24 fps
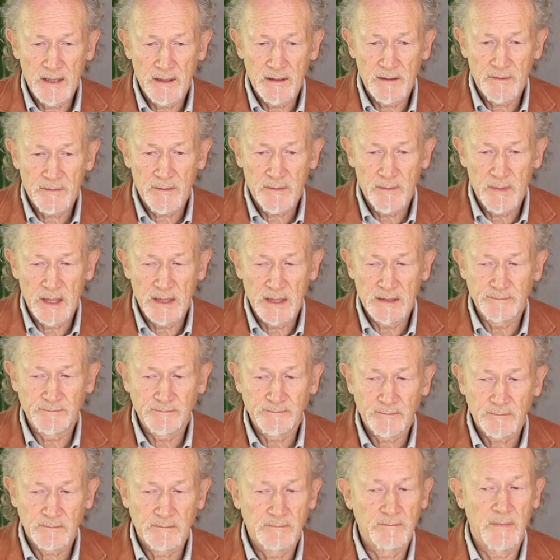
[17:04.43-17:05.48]
from a
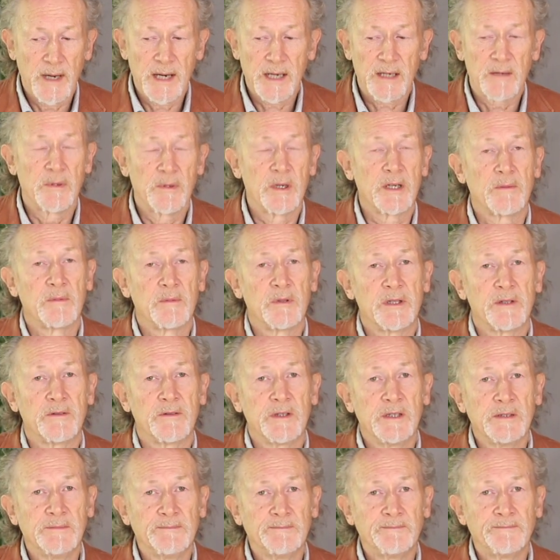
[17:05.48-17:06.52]
macrobiotic point of
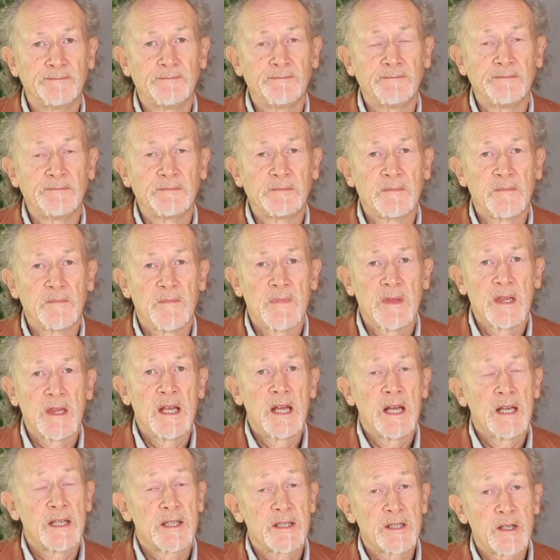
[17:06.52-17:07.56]
view.
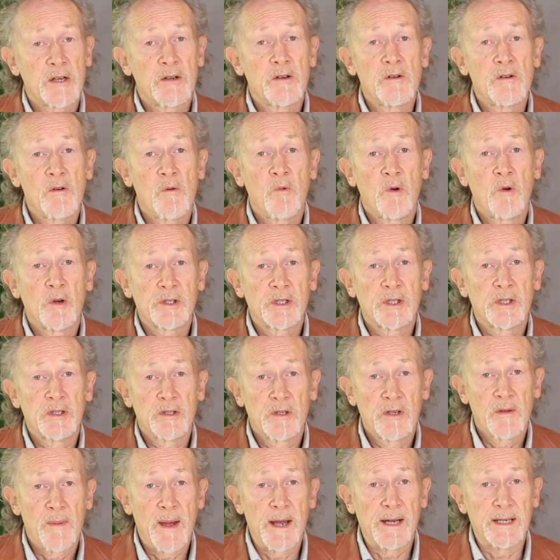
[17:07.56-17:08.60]
So what to
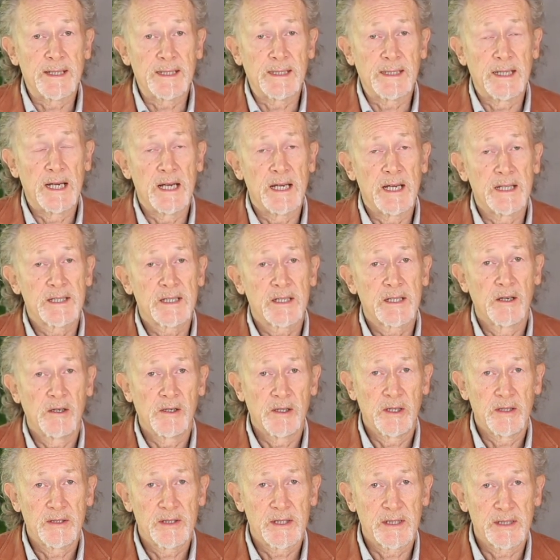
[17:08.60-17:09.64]
do about
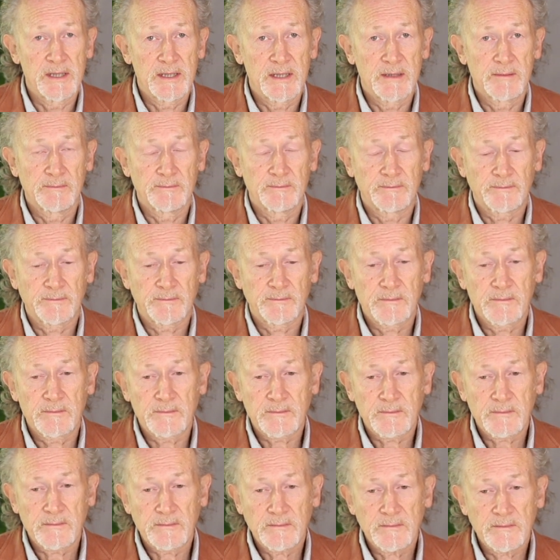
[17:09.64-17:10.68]
scoliosis?
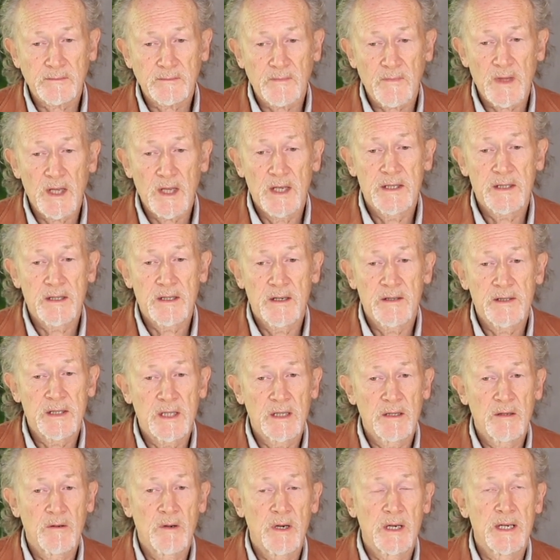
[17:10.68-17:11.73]
So I've
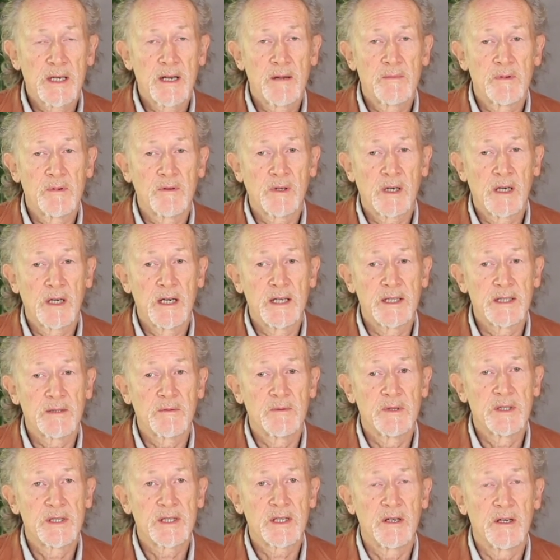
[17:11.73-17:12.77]
seen quite a number of clients
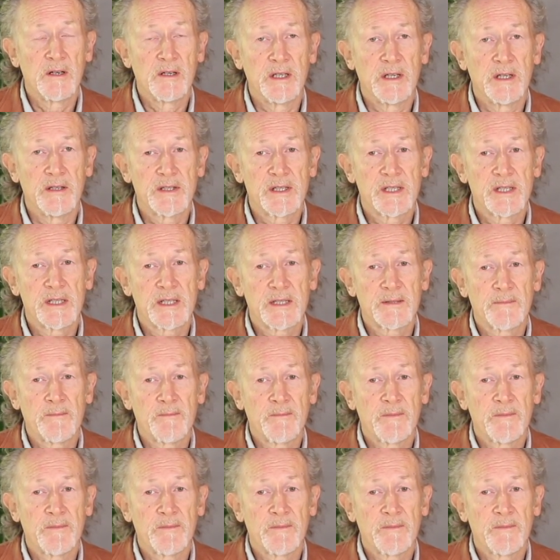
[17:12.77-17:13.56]
with scoliosis,